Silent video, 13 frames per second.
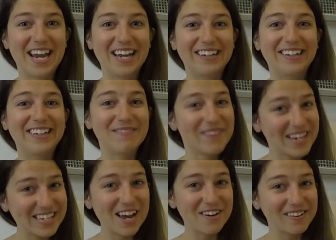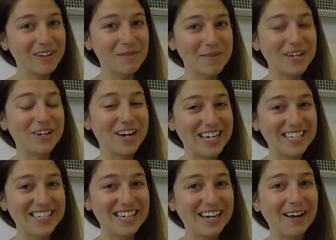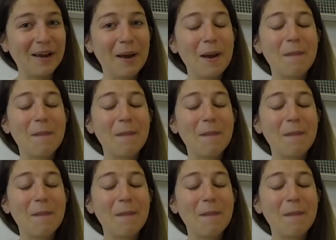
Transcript: and it may sound a little bit crazy,